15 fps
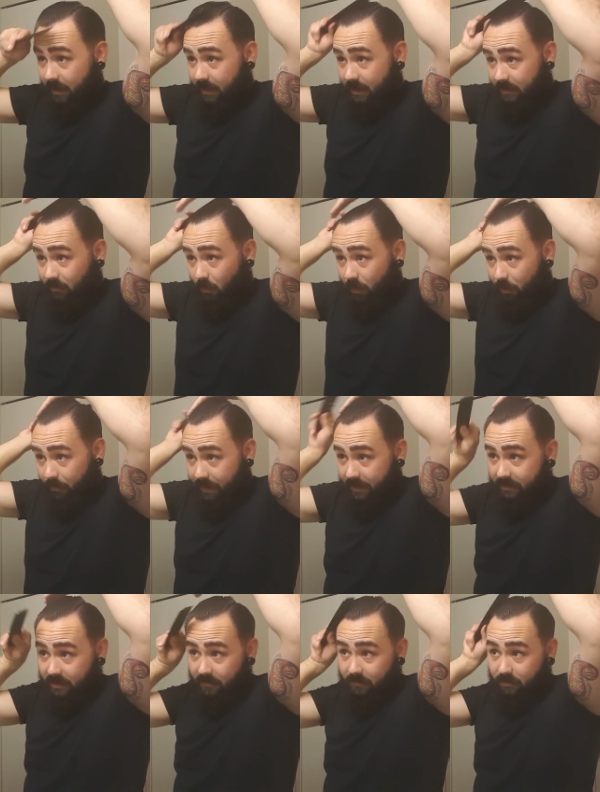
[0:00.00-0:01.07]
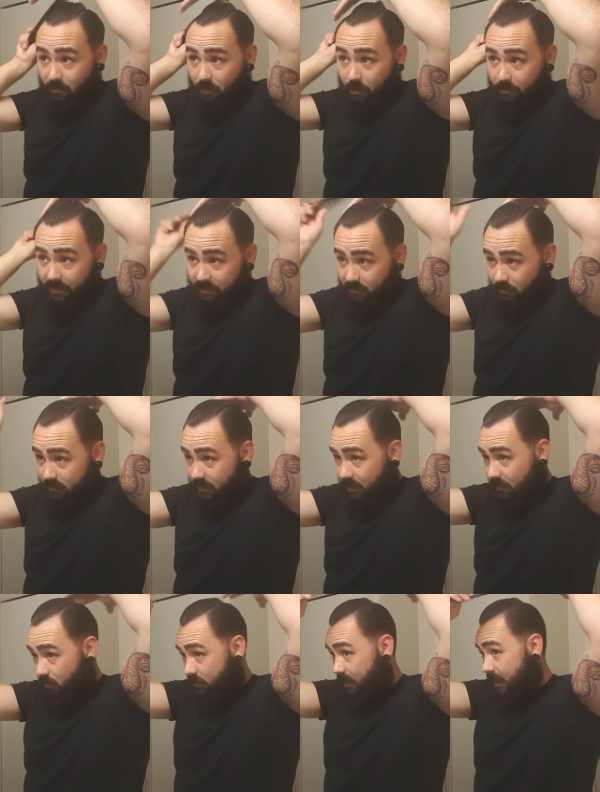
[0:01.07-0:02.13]
his oil base if his oil base was
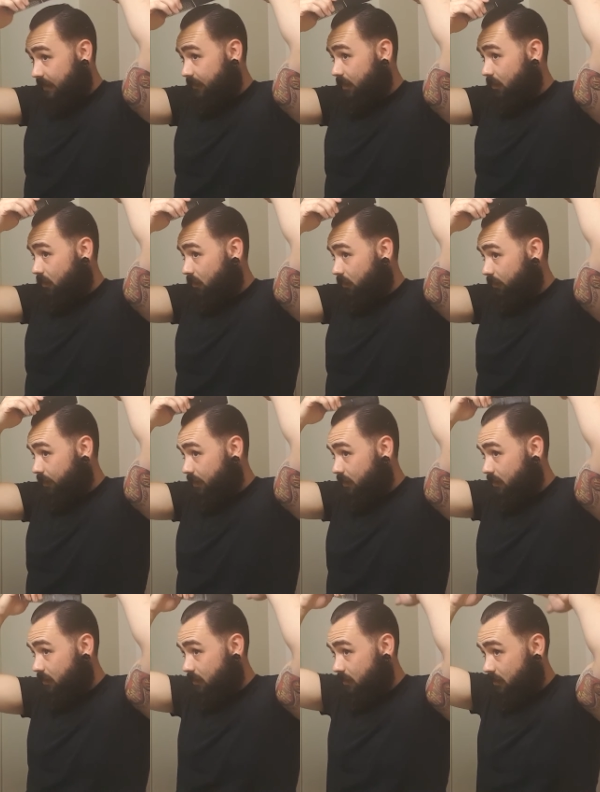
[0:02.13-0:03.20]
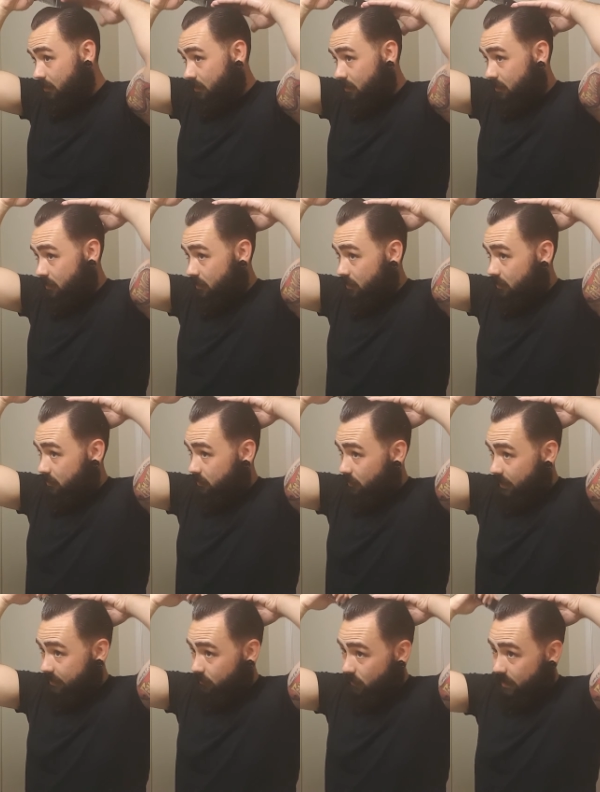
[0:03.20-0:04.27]
a heavier hold. So
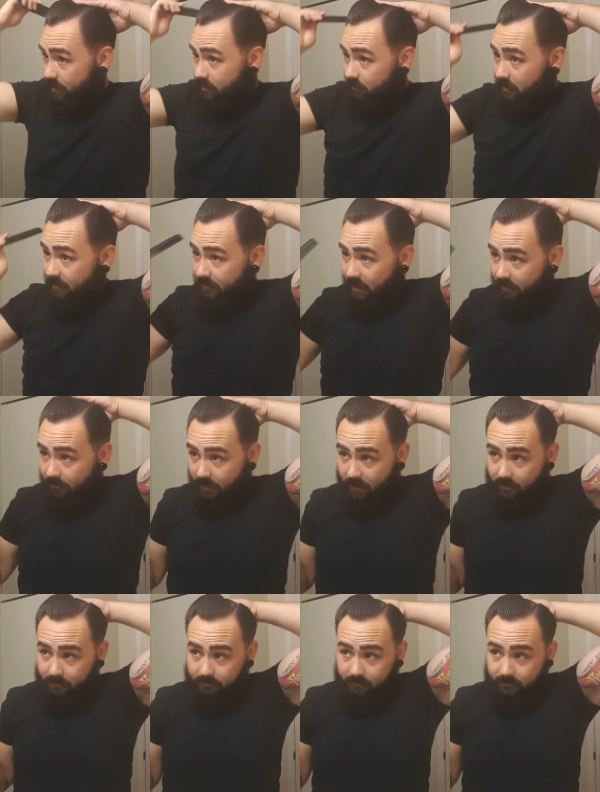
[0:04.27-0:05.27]
that's why it's my favorite.